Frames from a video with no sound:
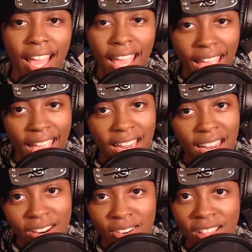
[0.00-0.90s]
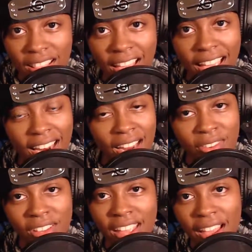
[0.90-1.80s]
And other than that, I
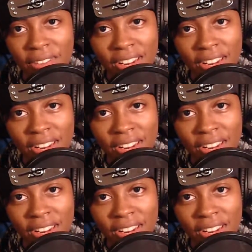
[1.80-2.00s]
really haven't